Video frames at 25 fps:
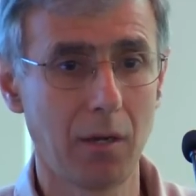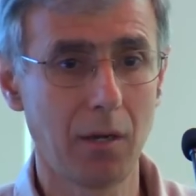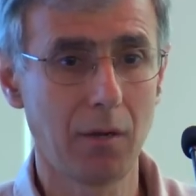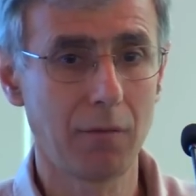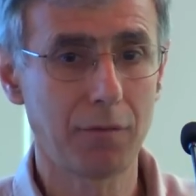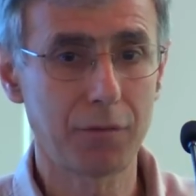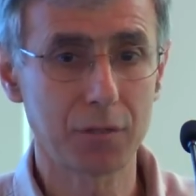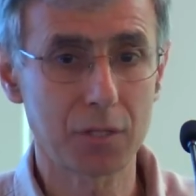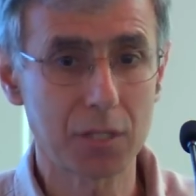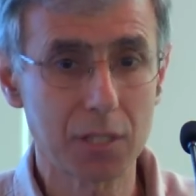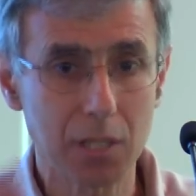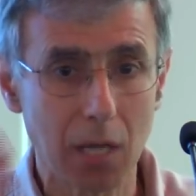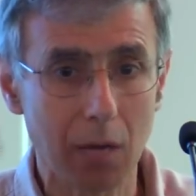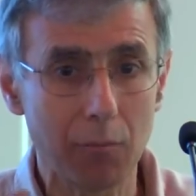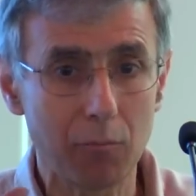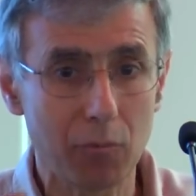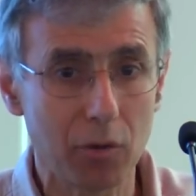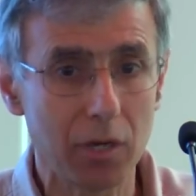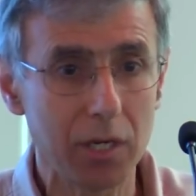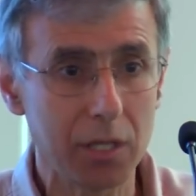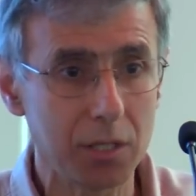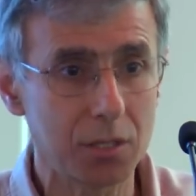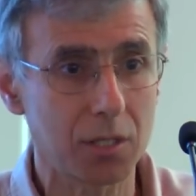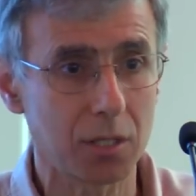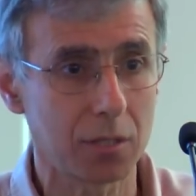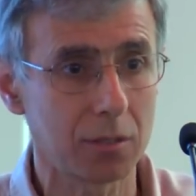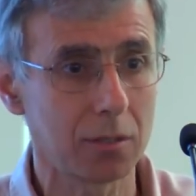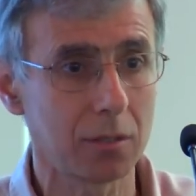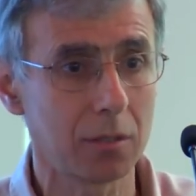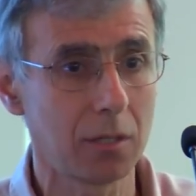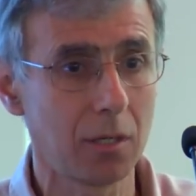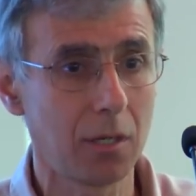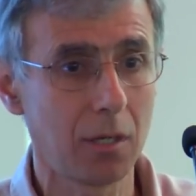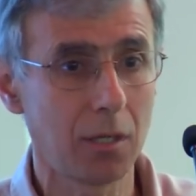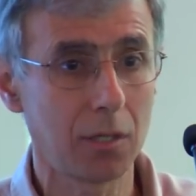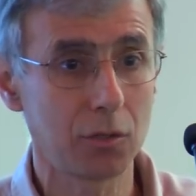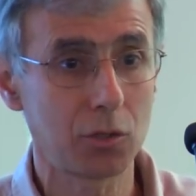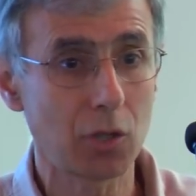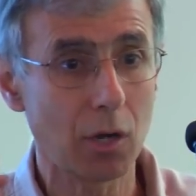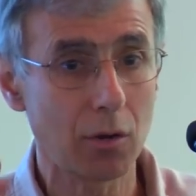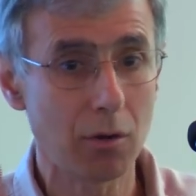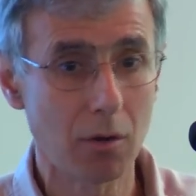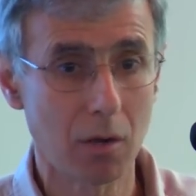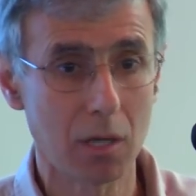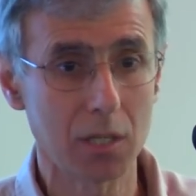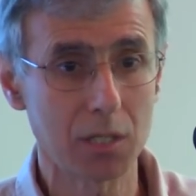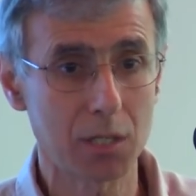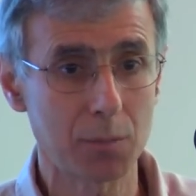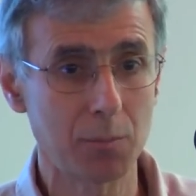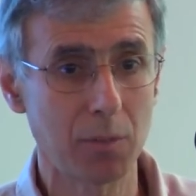For some reason, don't
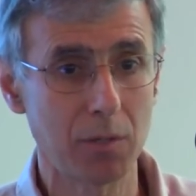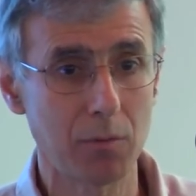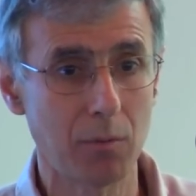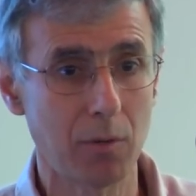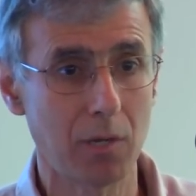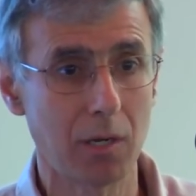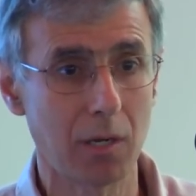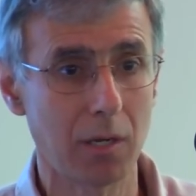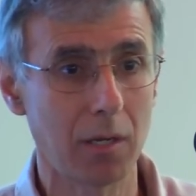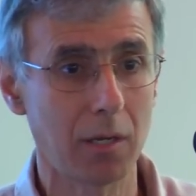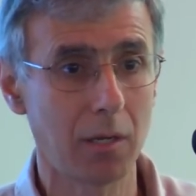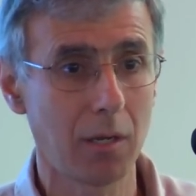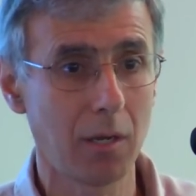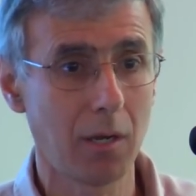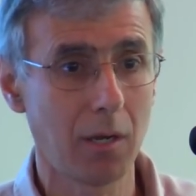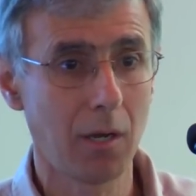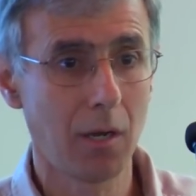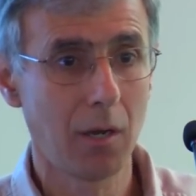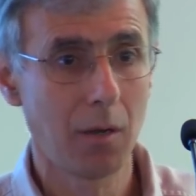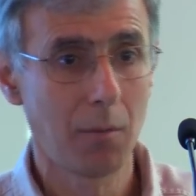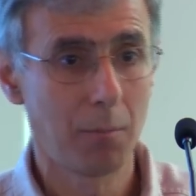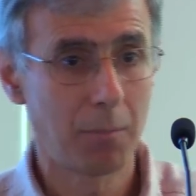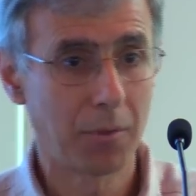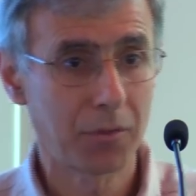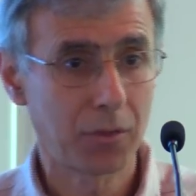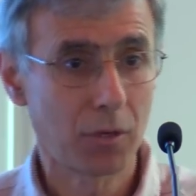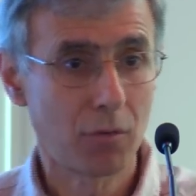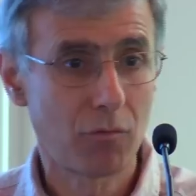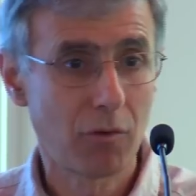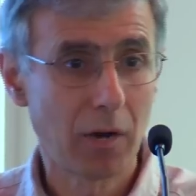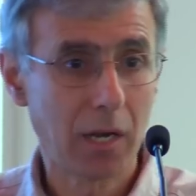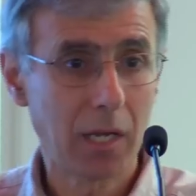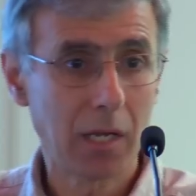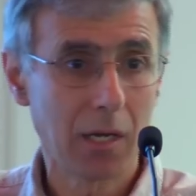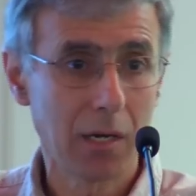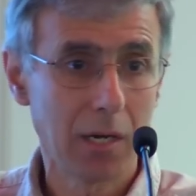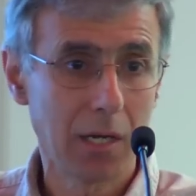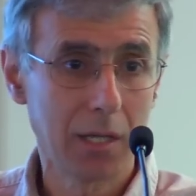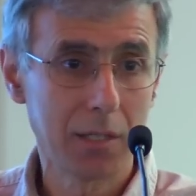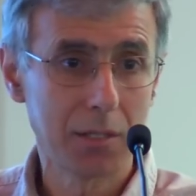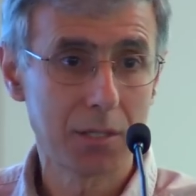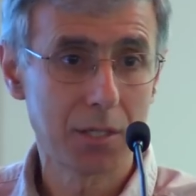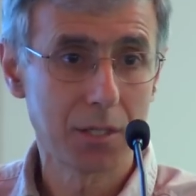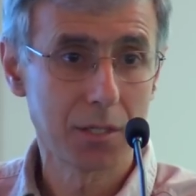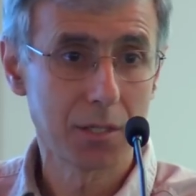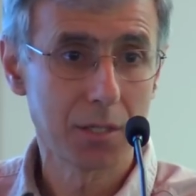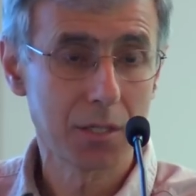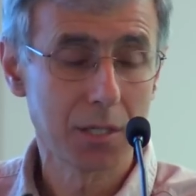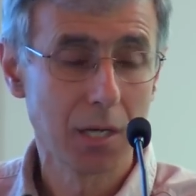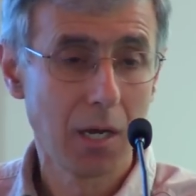ask me why, but the
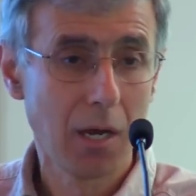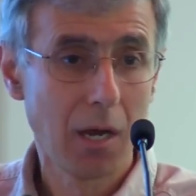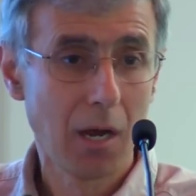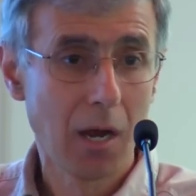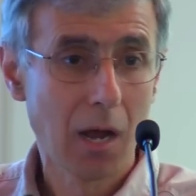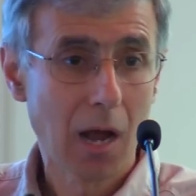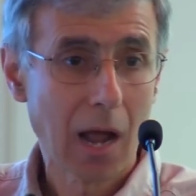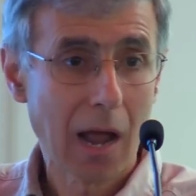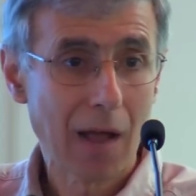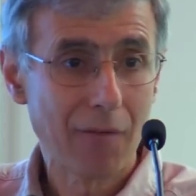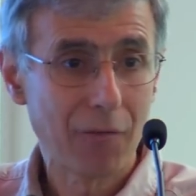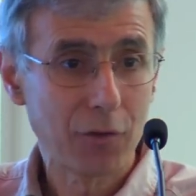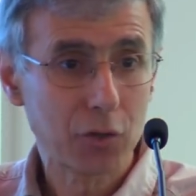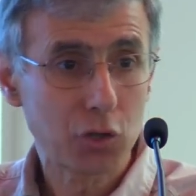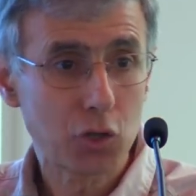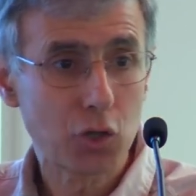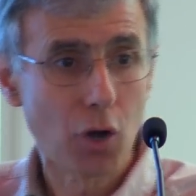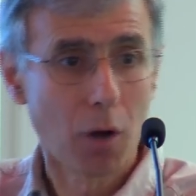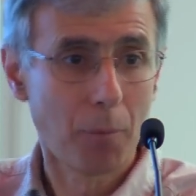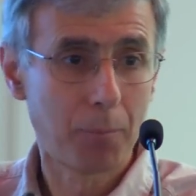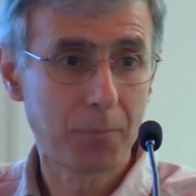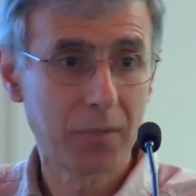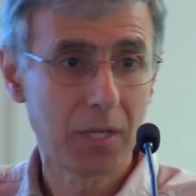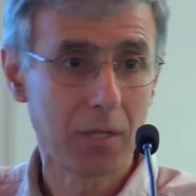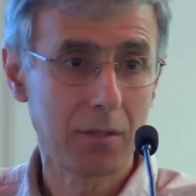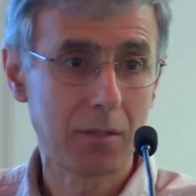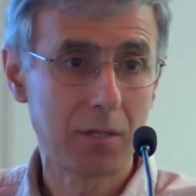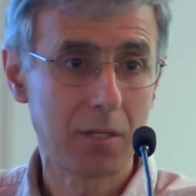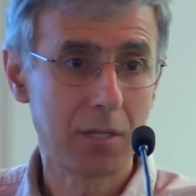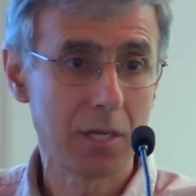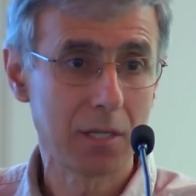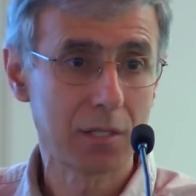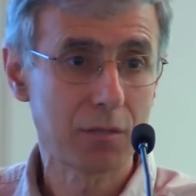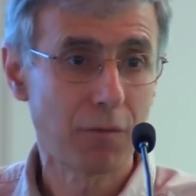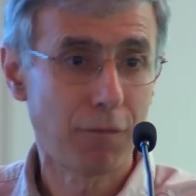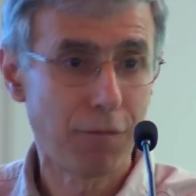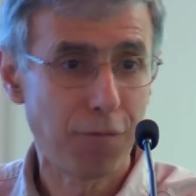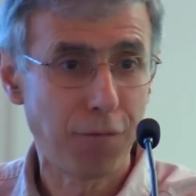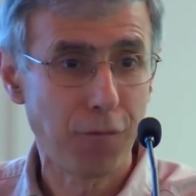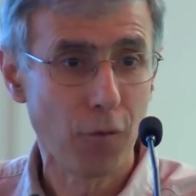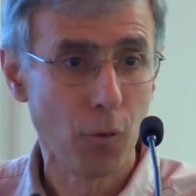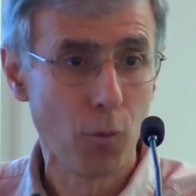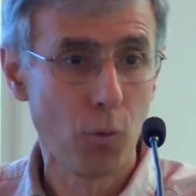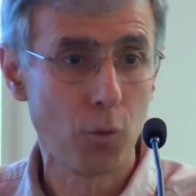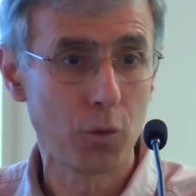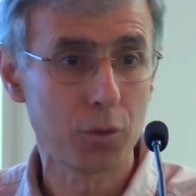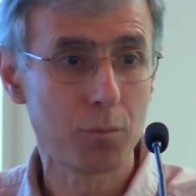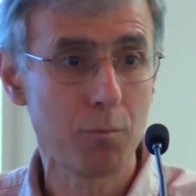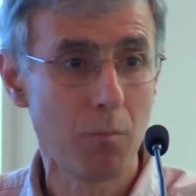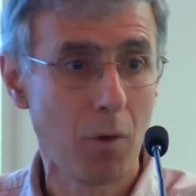regulators have adopted this
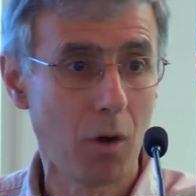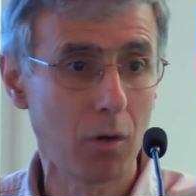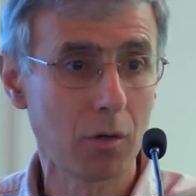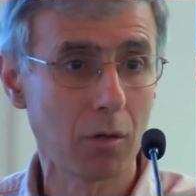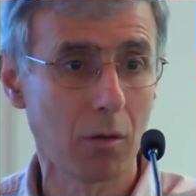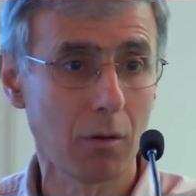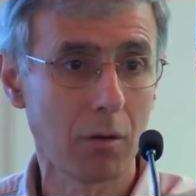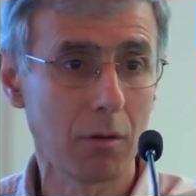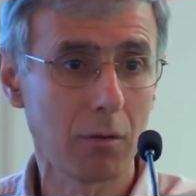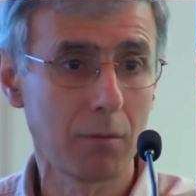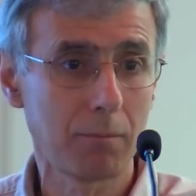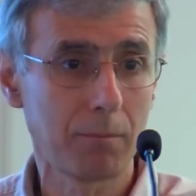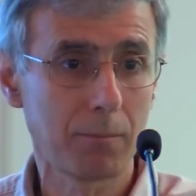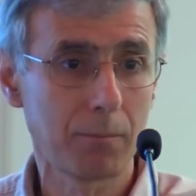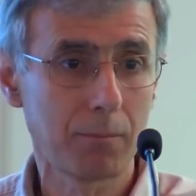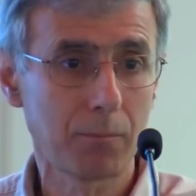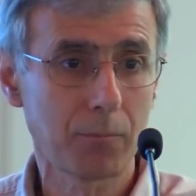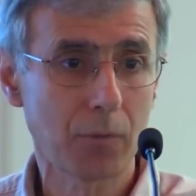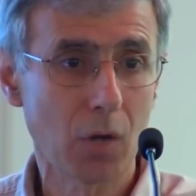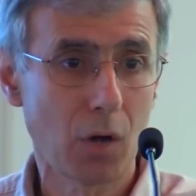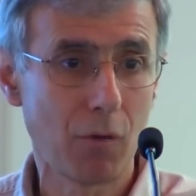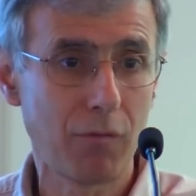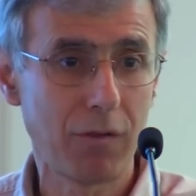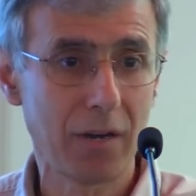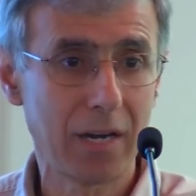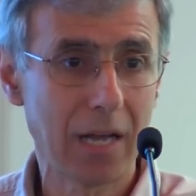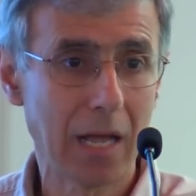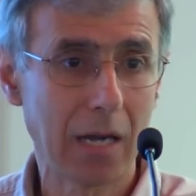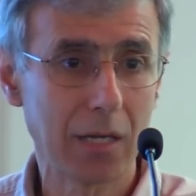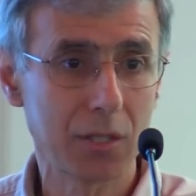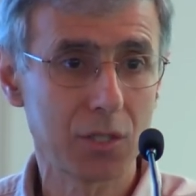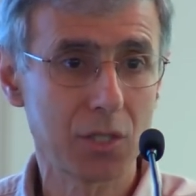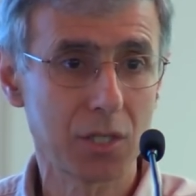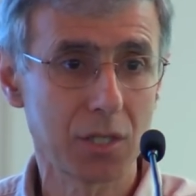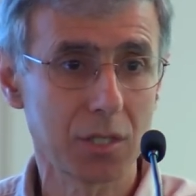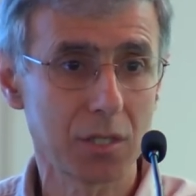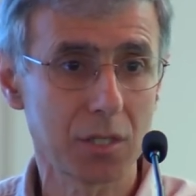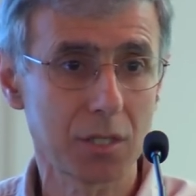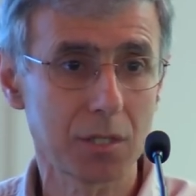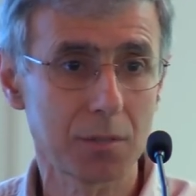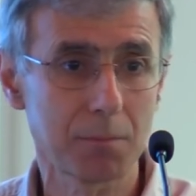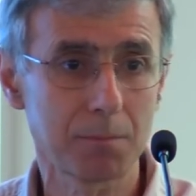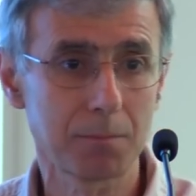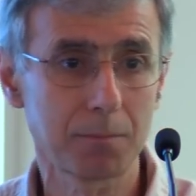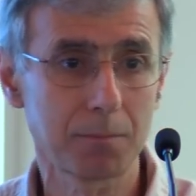flawed model of analysis.